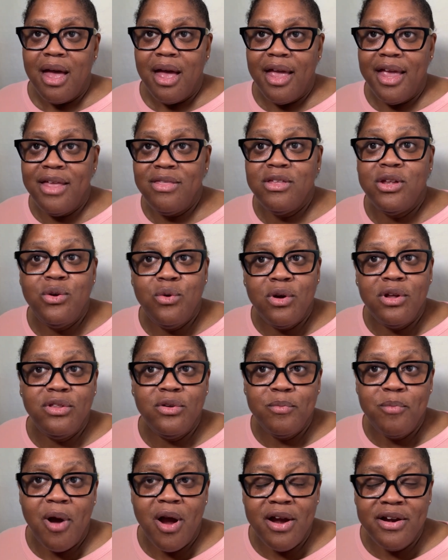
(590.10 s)
in the
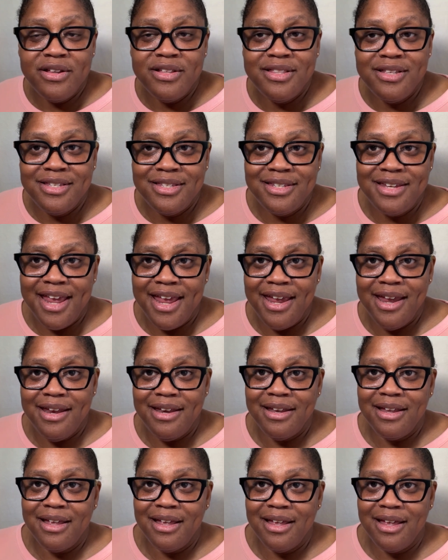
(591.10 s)
northern part of the state,
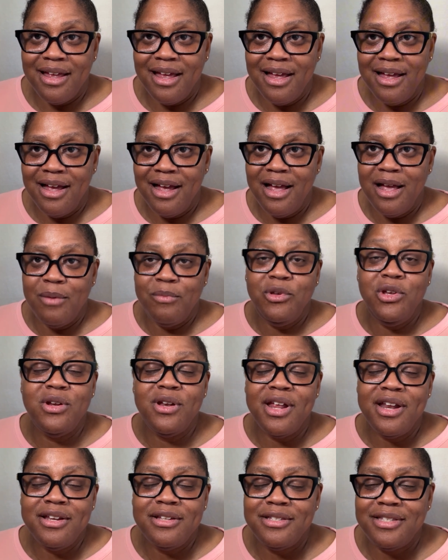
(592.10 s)

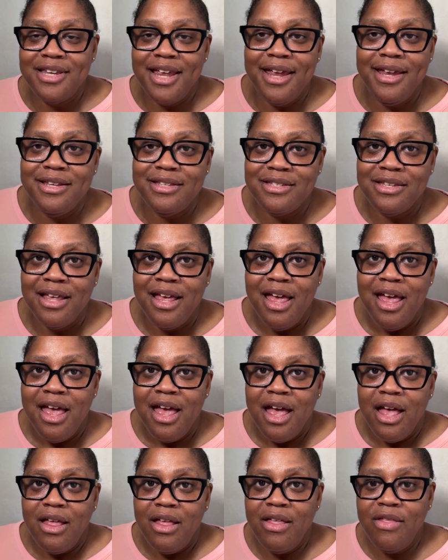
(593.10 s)
United States,
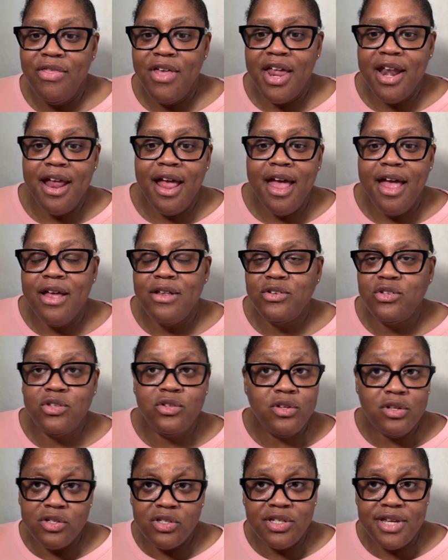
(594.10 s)

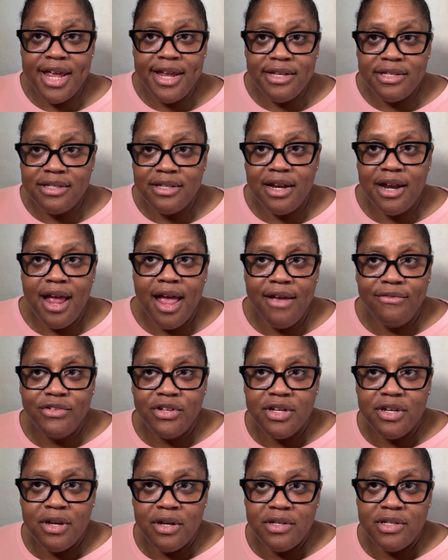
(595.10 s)
the states that I have
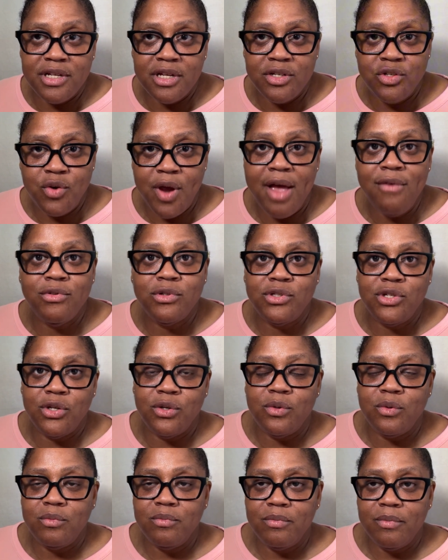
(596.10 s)
to travel
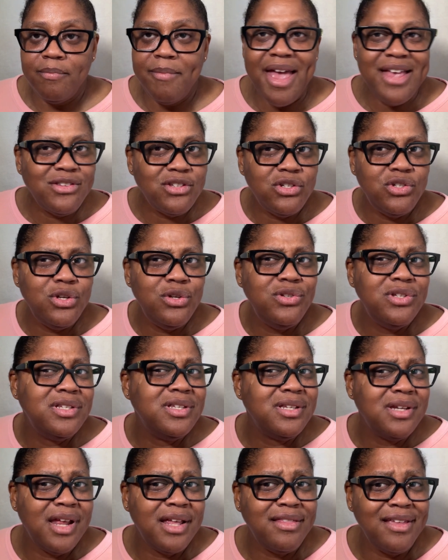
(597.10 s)
to. Massachusetts,
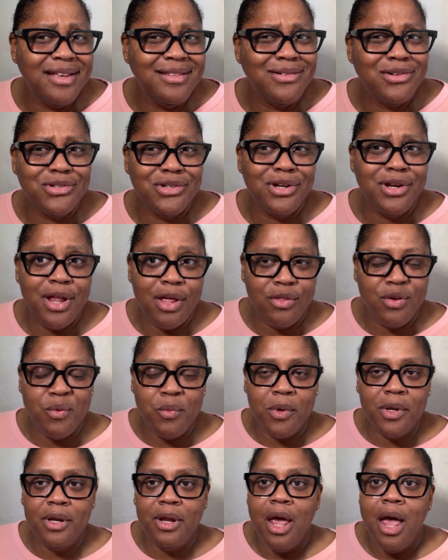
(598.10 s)
and I think there's another
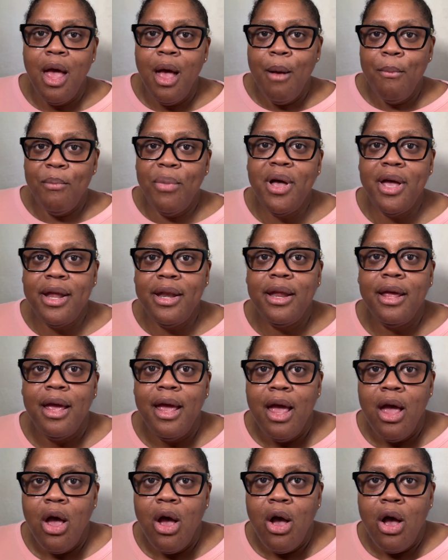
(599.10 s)
one. But
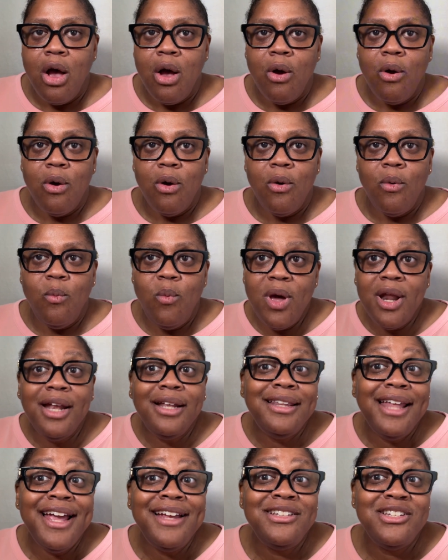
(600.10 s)
what I'd
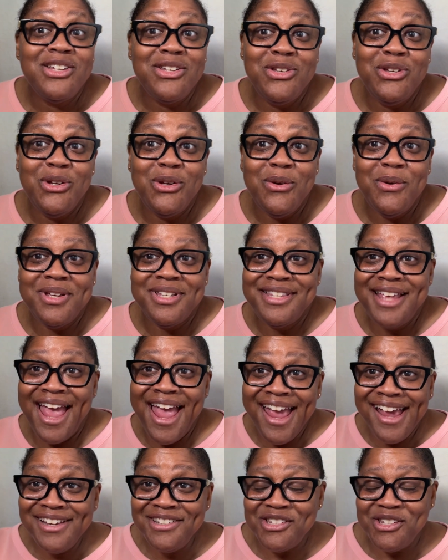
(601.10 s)
like to do is
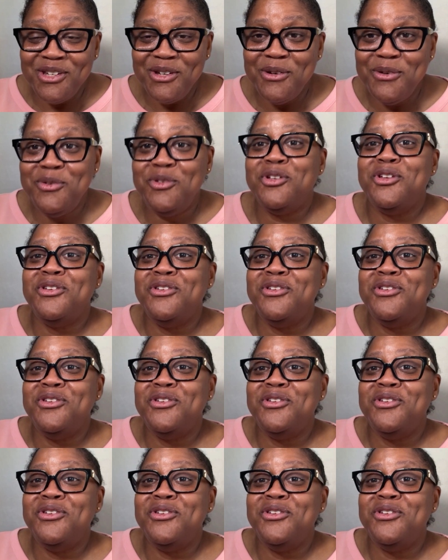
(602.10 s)
ask you to